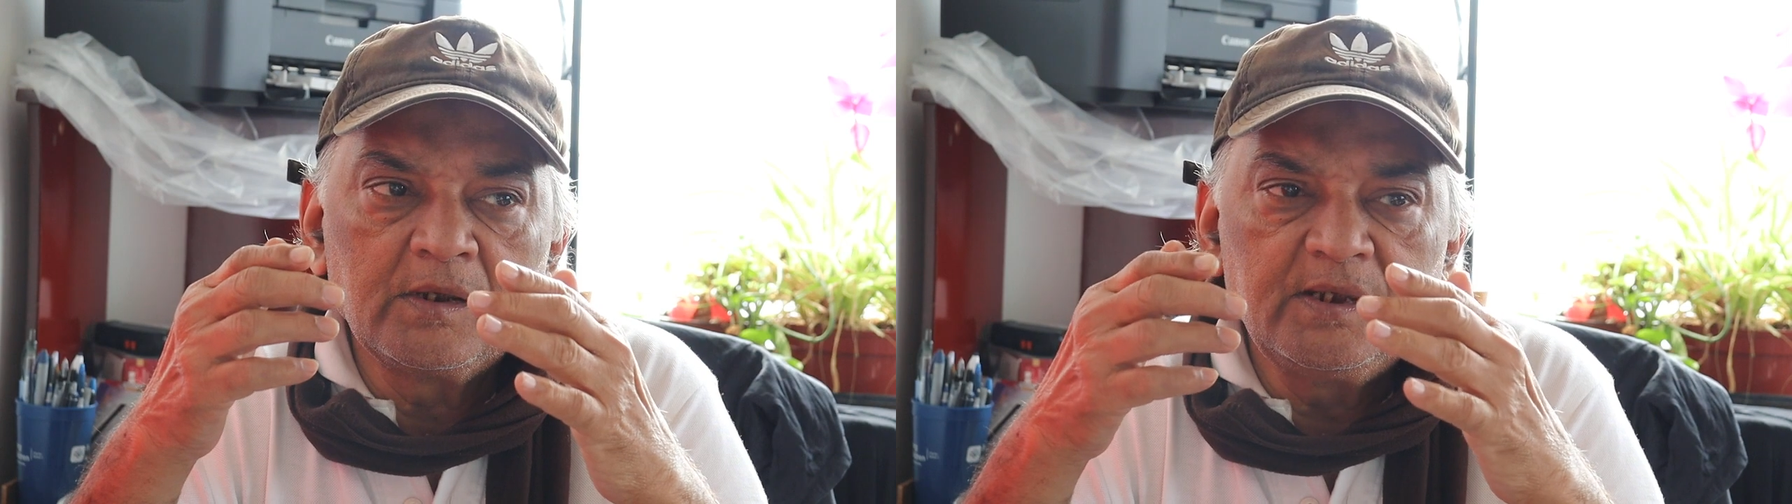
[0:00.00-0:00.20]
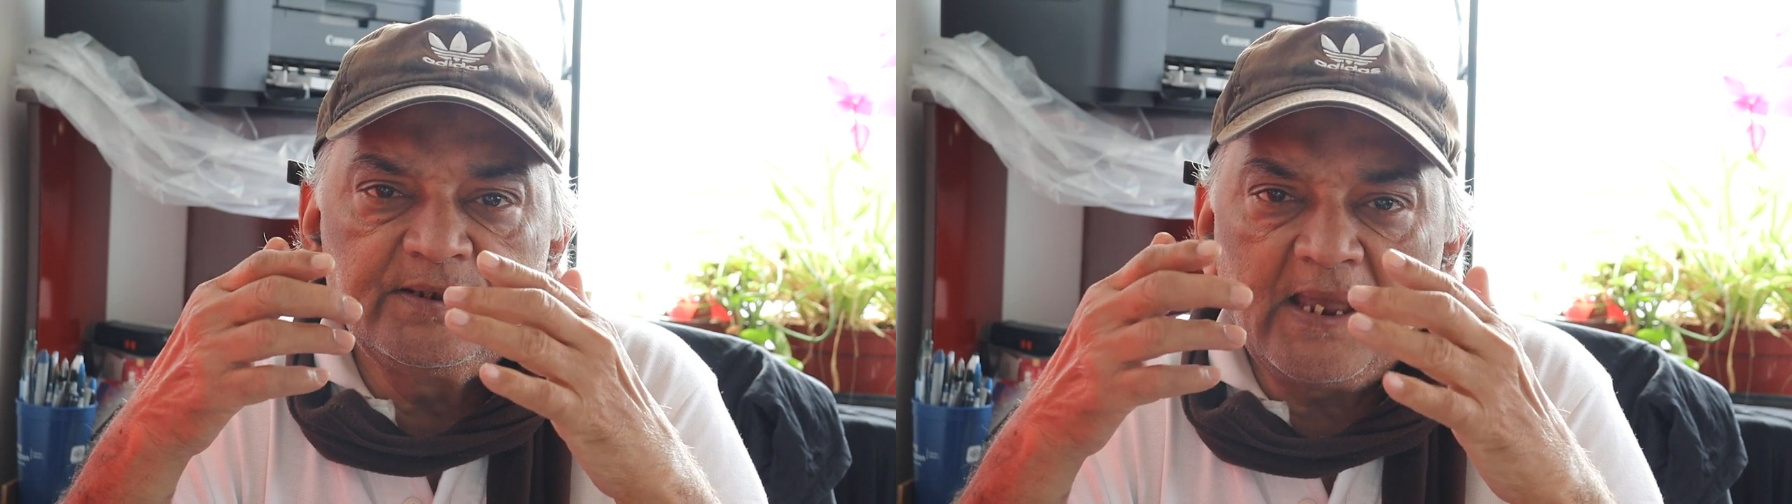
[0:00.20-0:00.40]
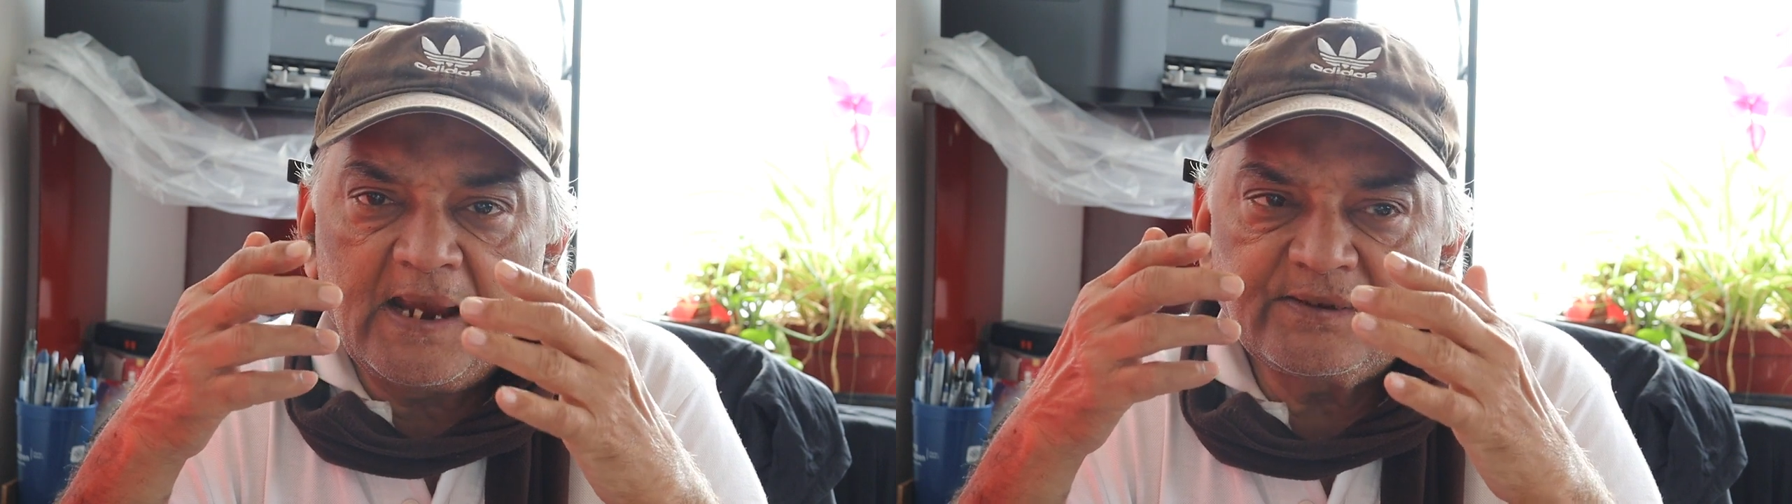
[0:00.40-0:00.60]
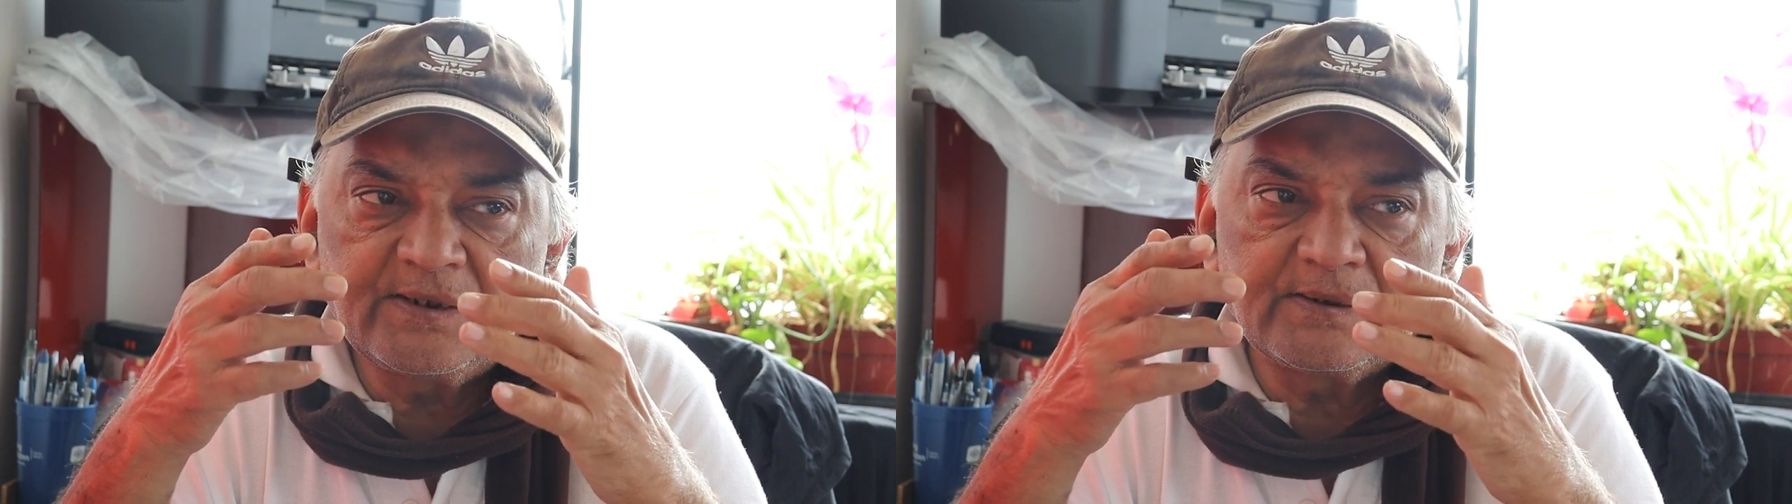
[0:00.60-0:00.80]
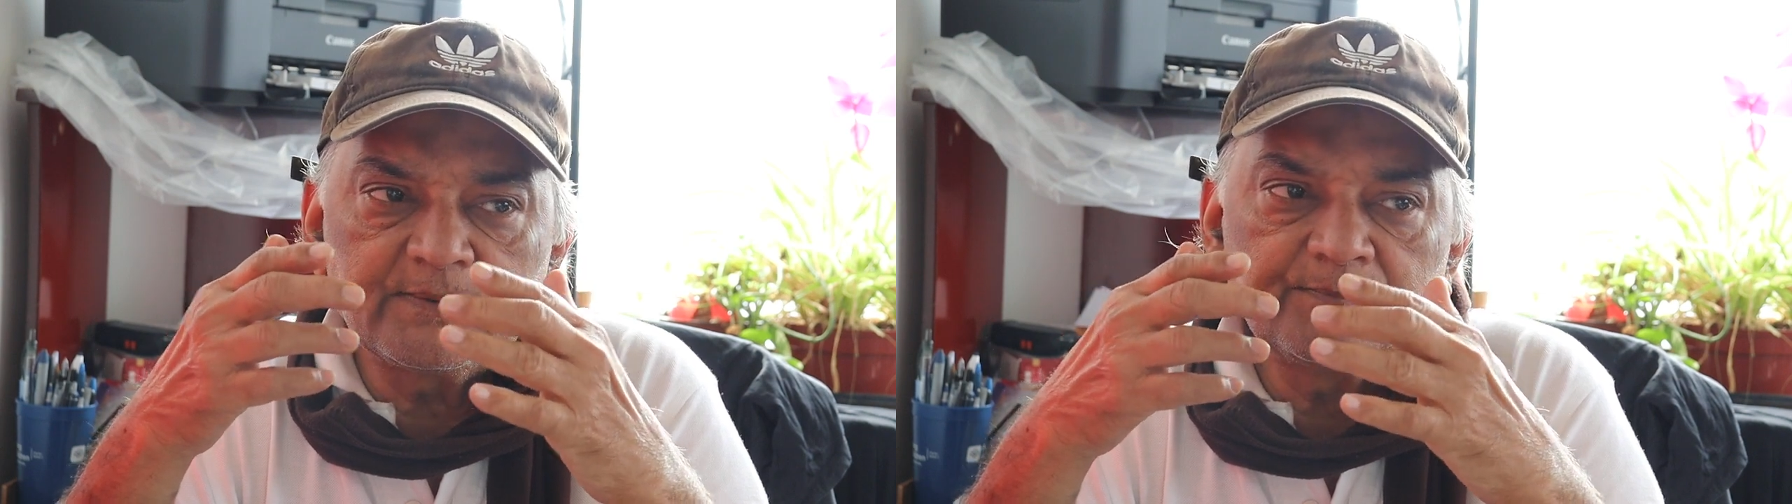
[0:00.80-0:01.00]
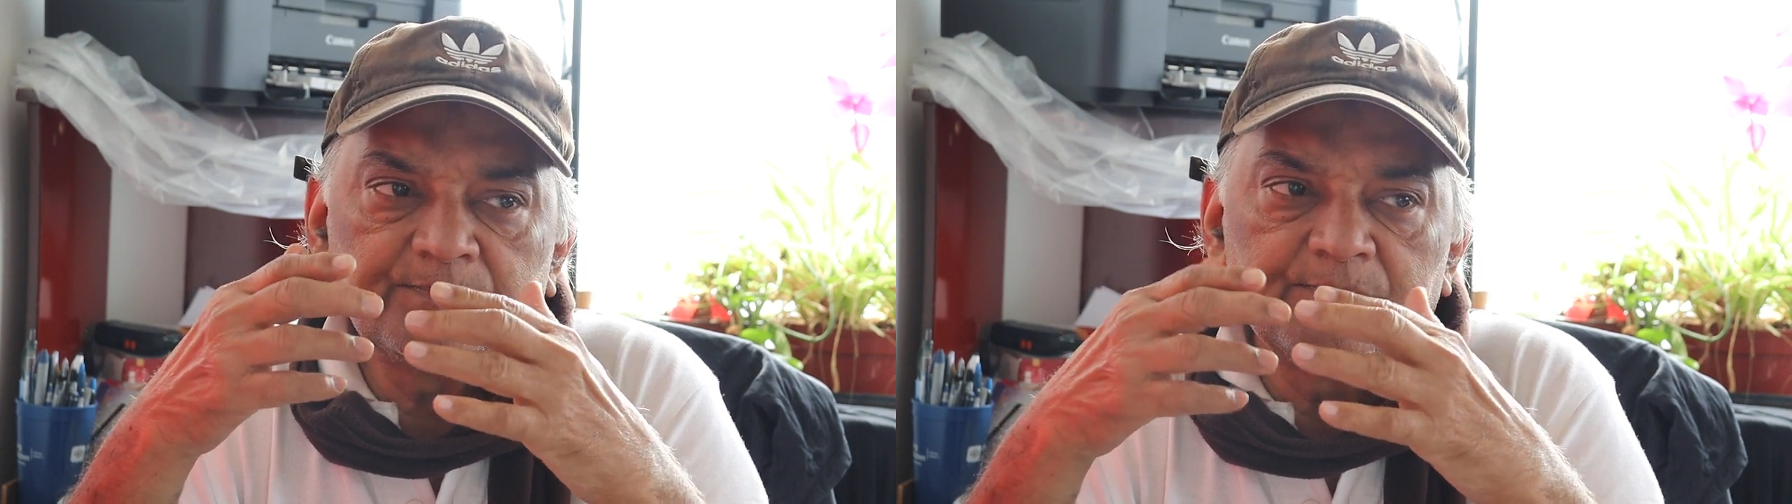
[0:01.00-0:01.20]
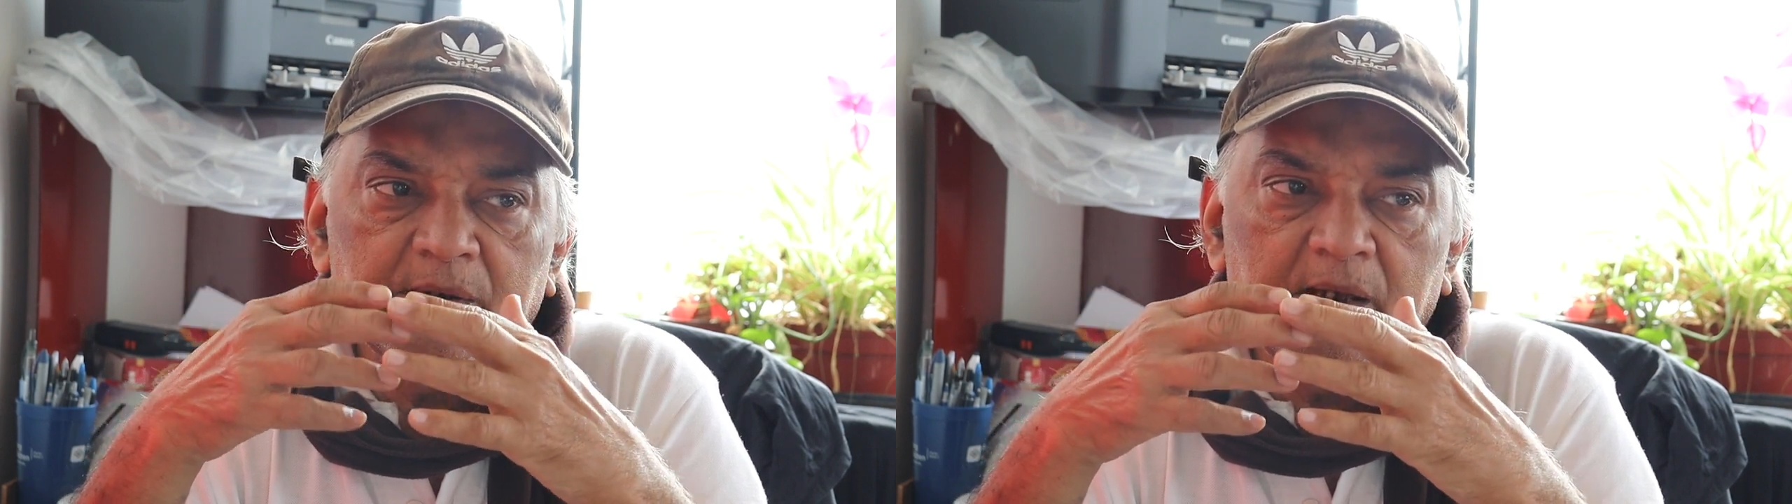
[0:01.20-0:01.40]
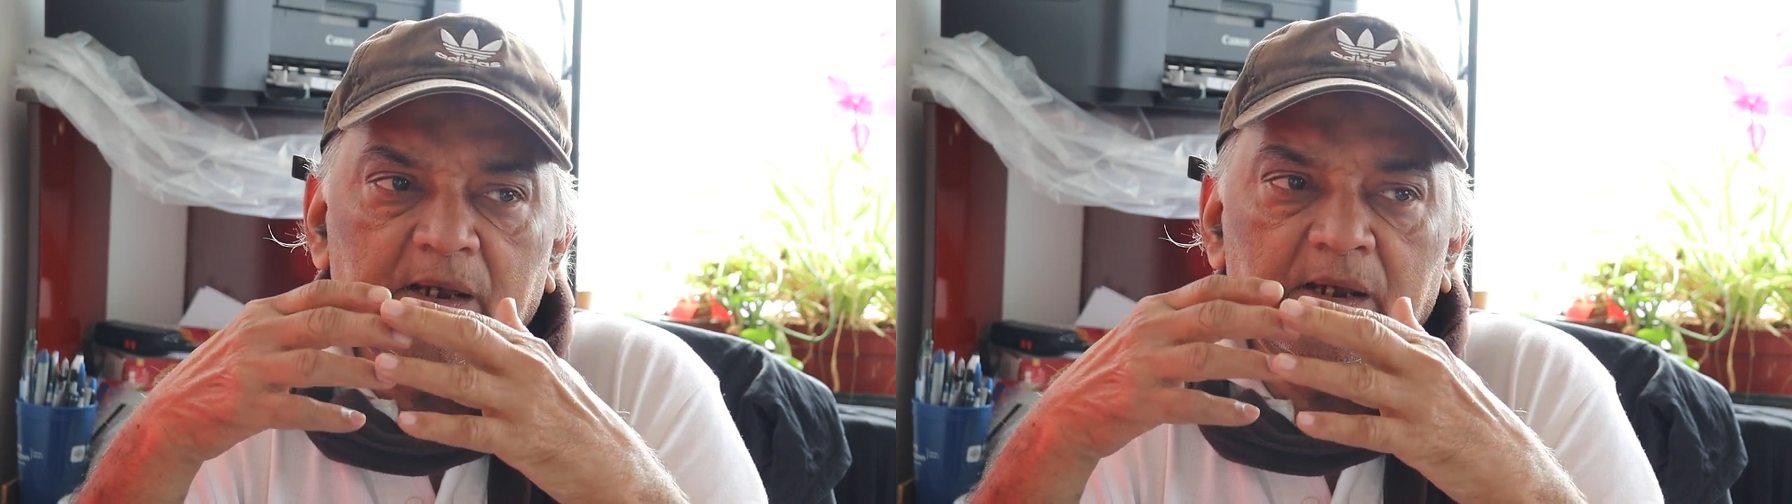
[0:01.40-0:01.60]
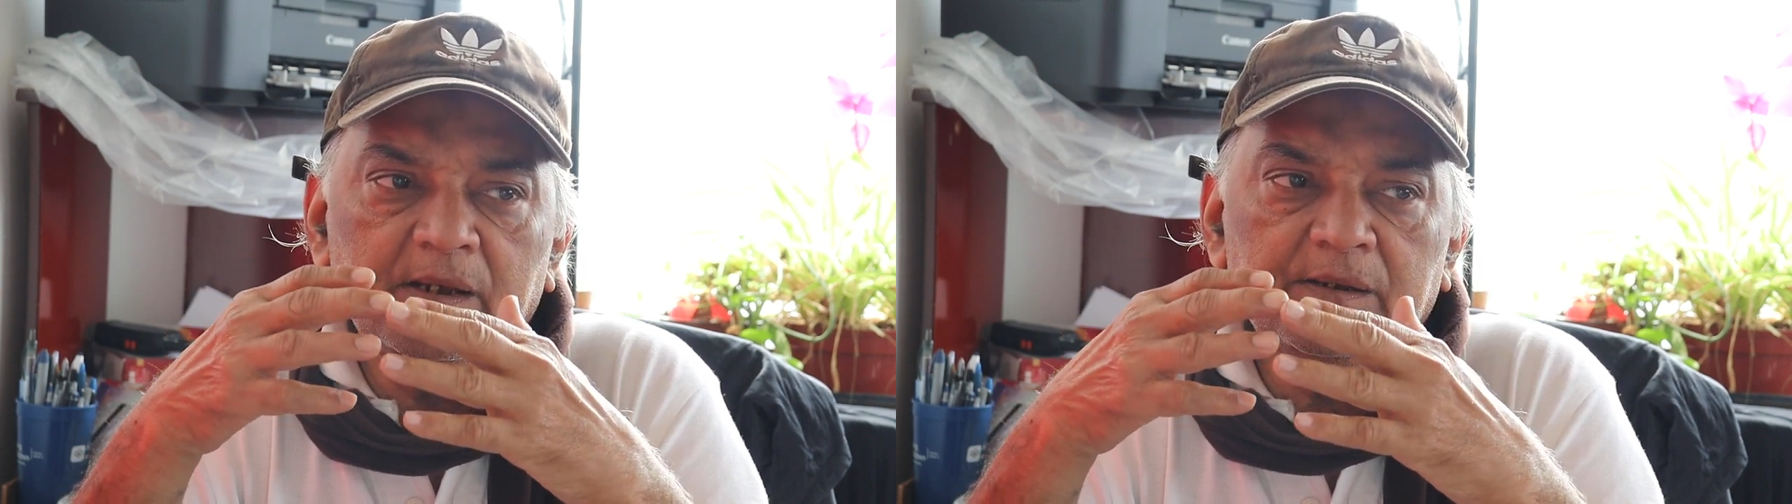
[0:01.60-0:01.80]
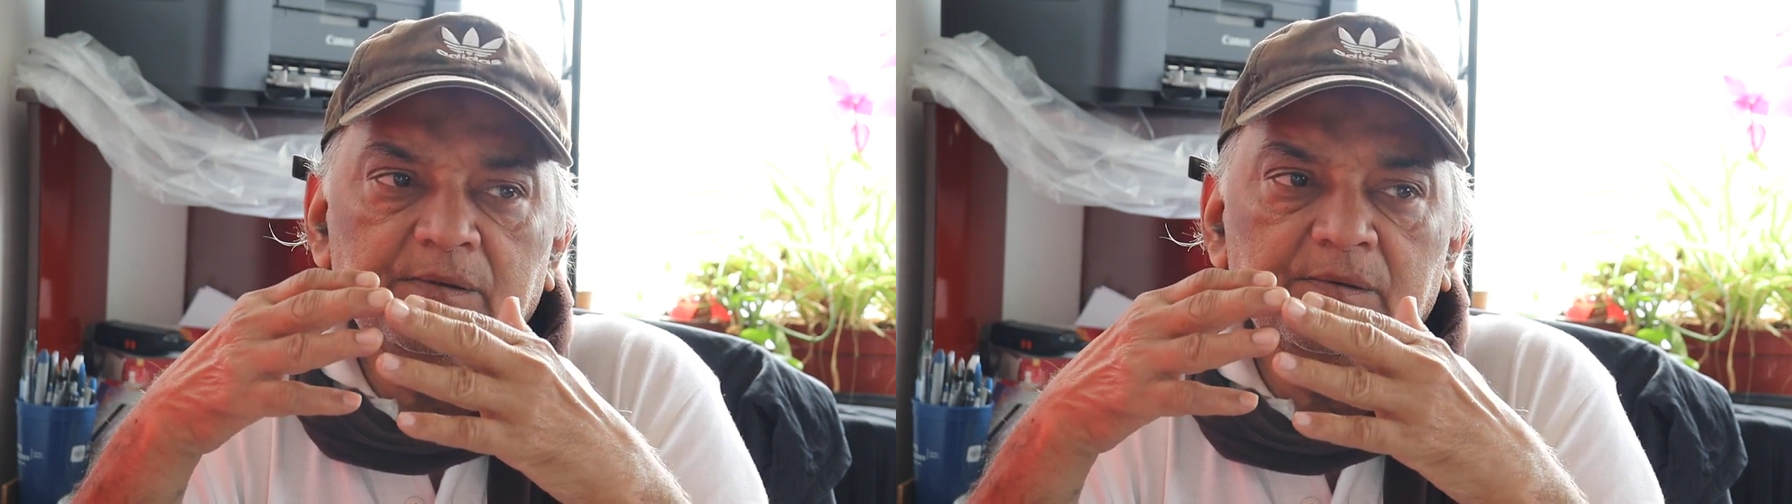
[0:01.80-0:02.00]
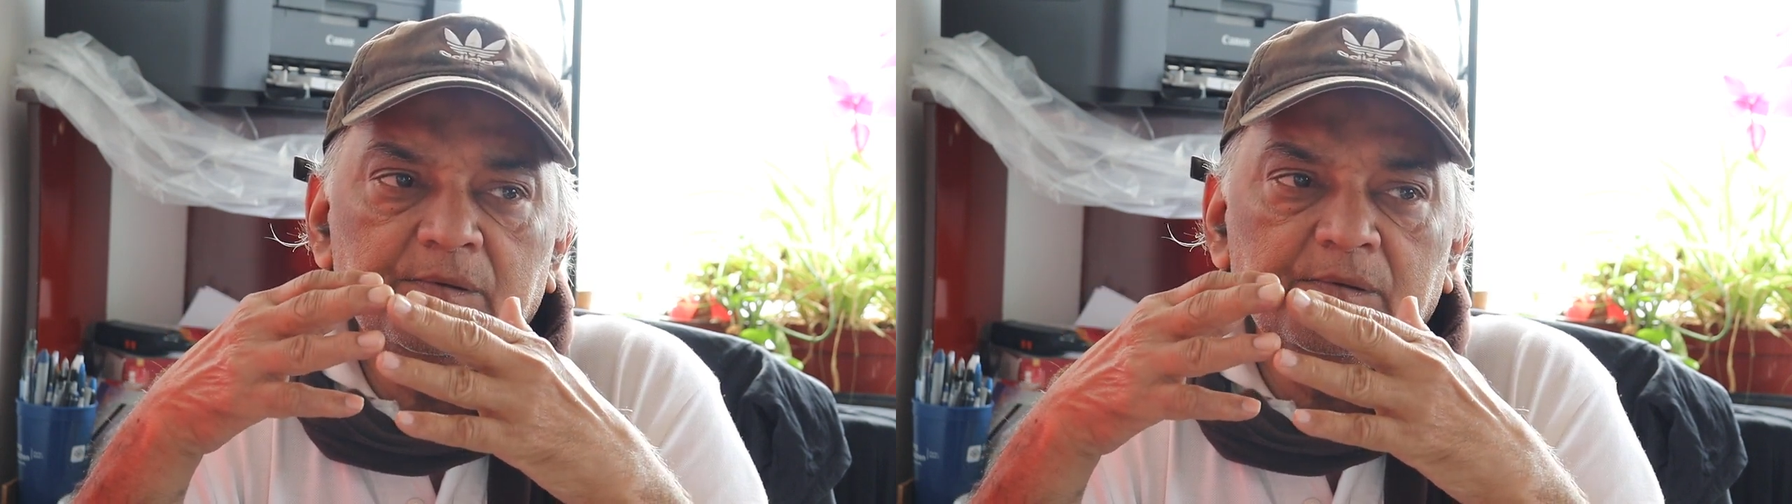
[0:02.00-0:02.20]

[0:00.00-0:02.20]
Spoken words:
he's an actor, and